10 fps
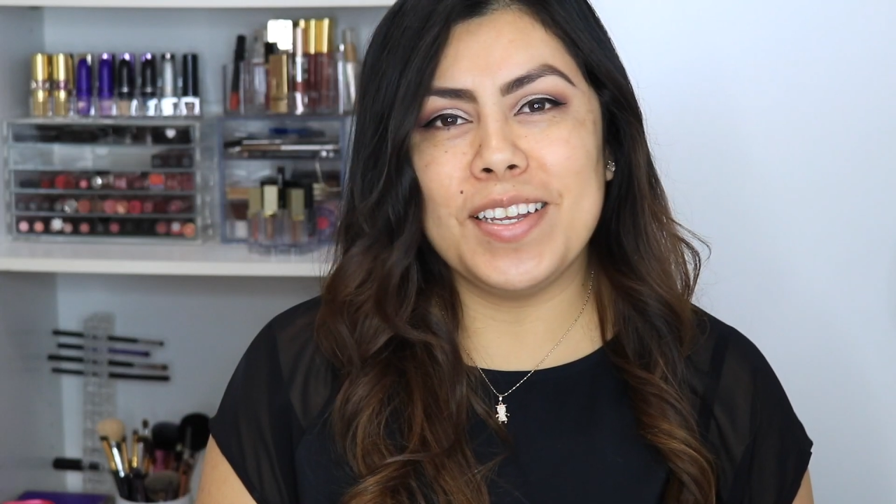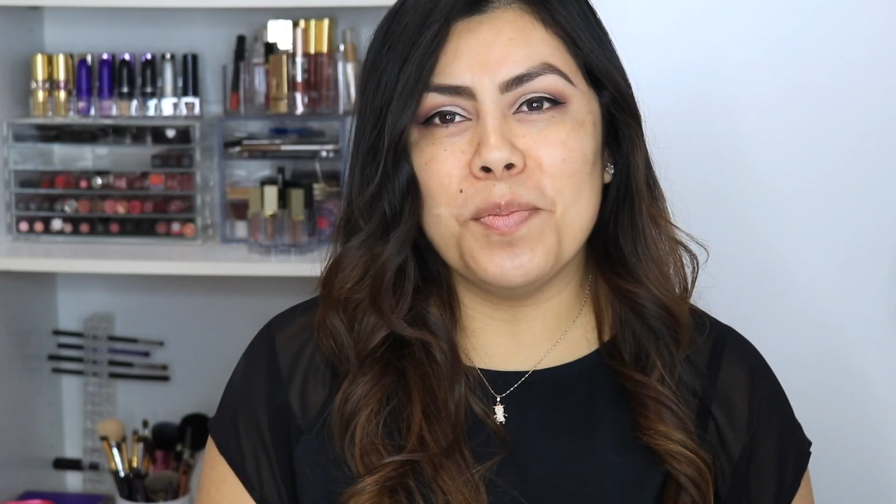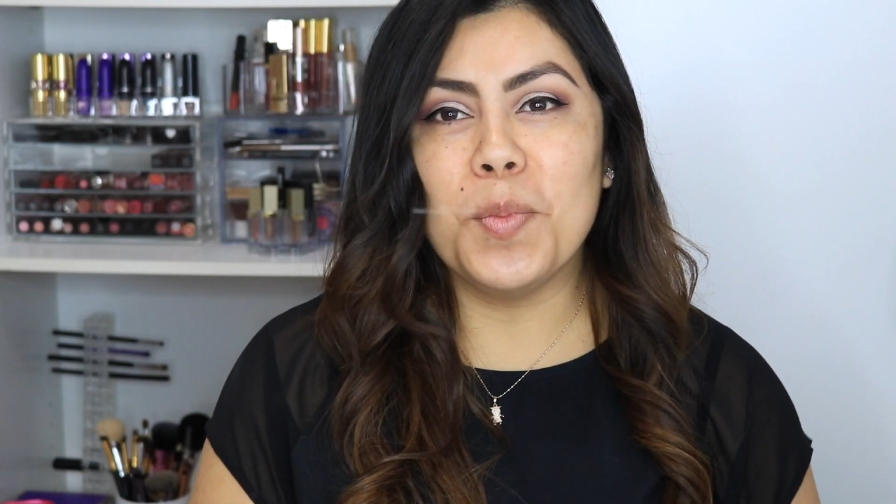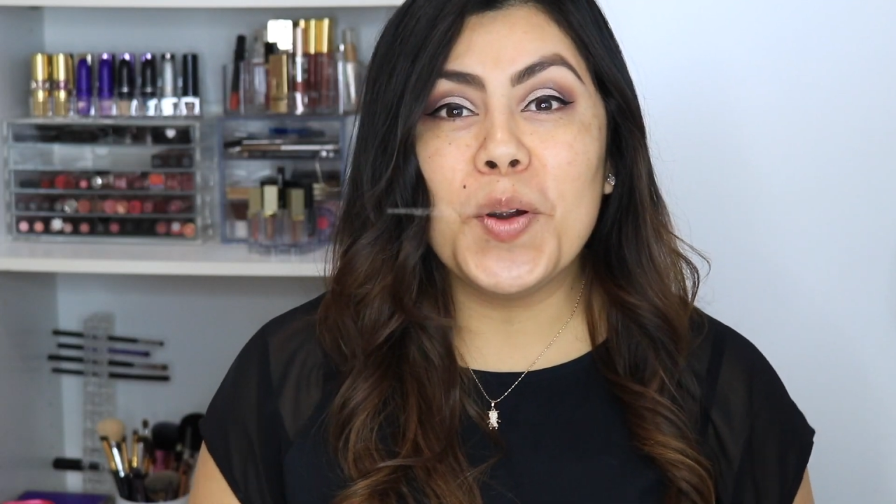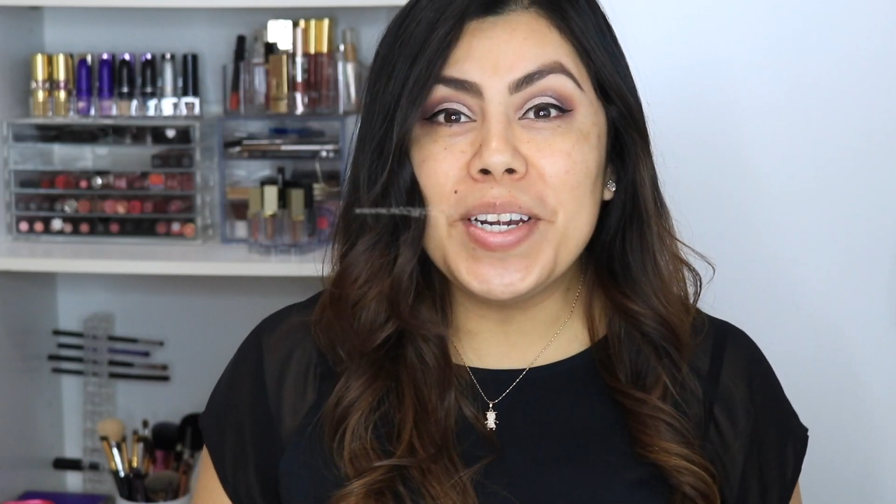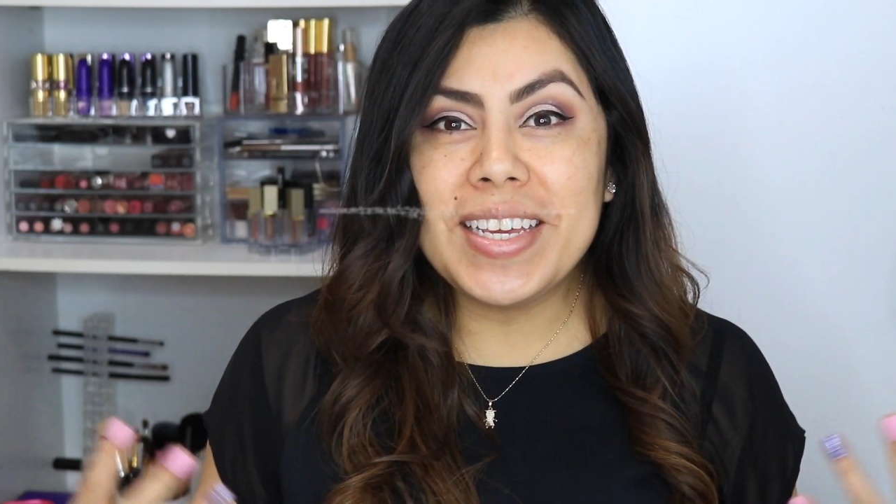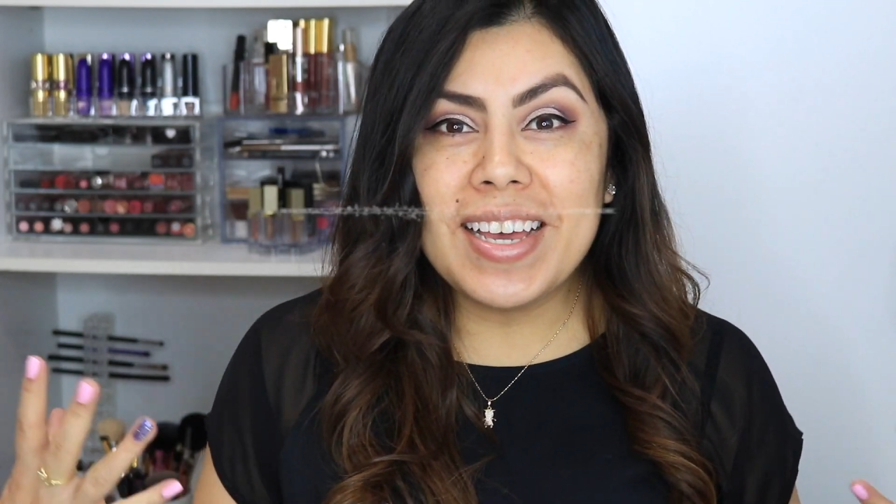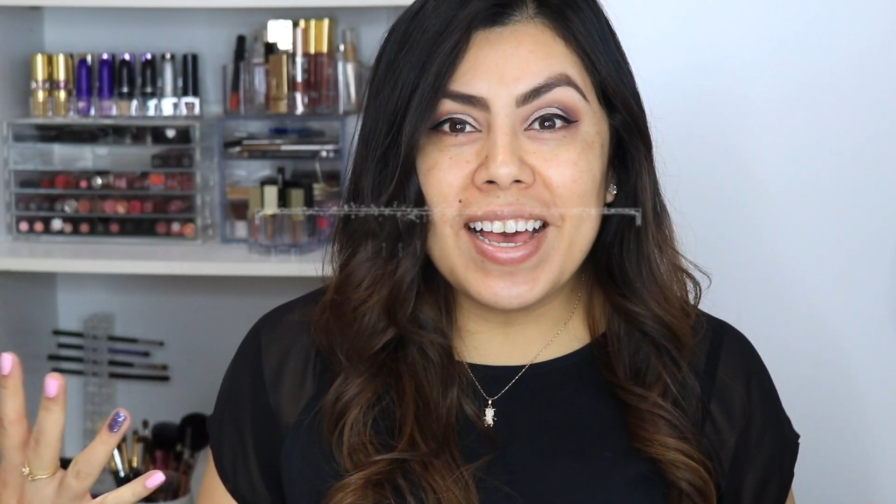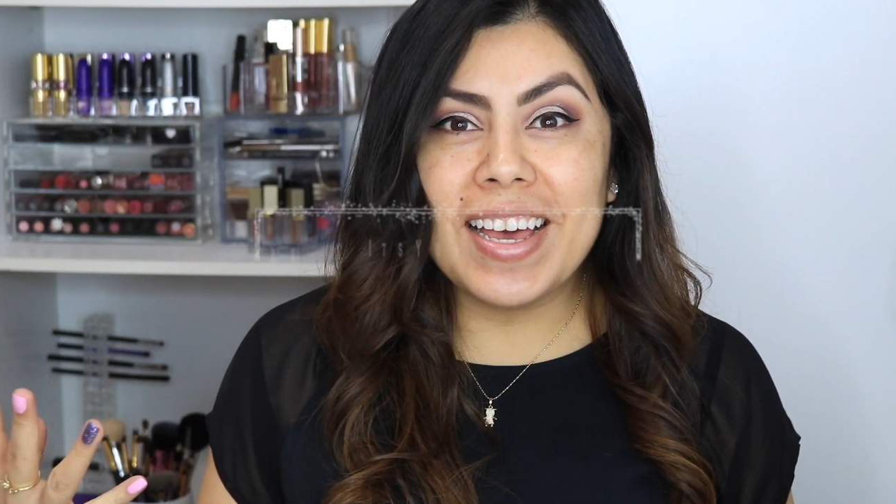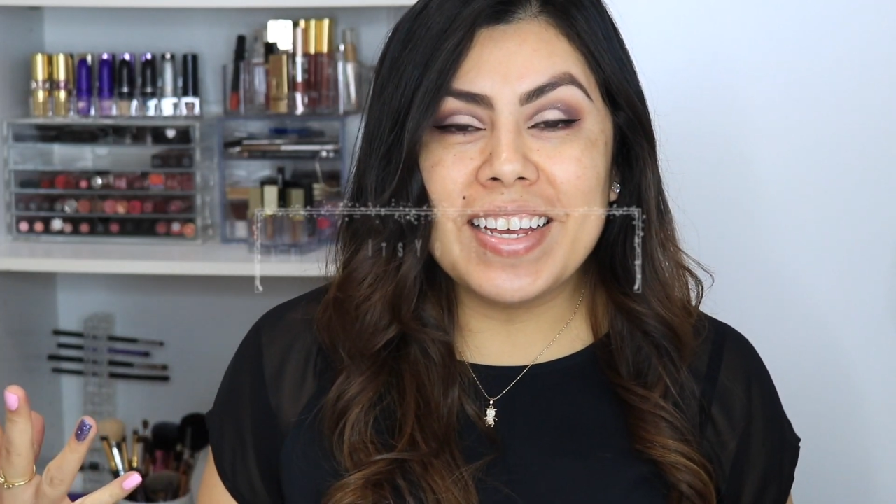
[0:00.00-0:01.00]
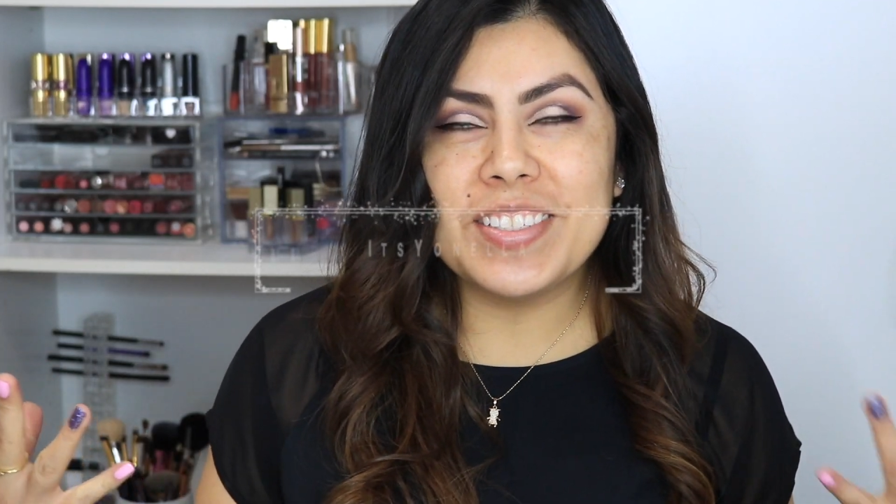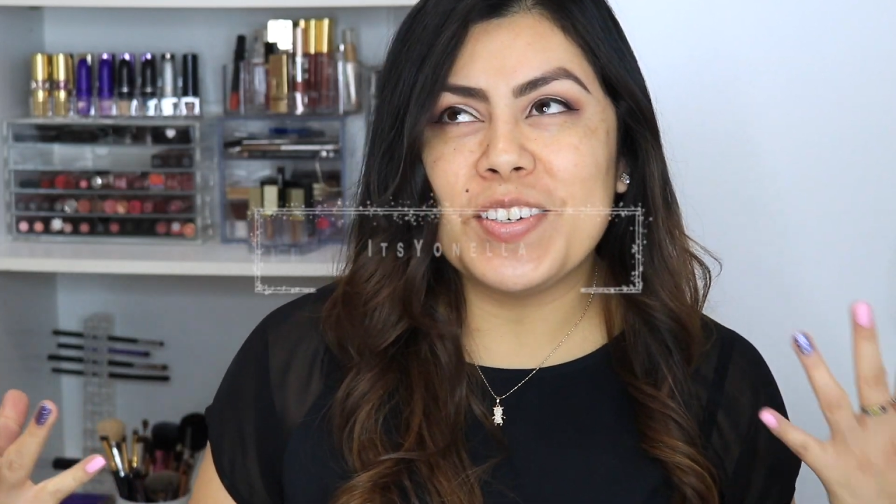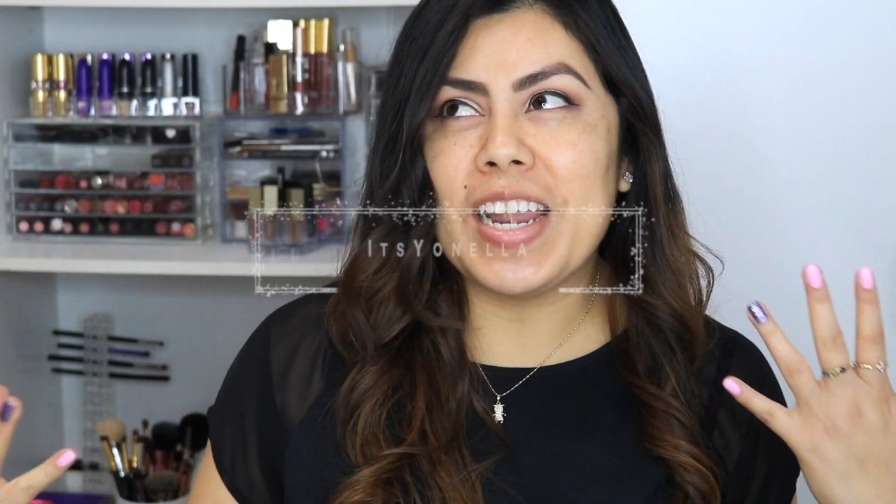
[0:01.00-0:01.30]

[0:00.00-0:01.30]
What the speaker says: morning guys, or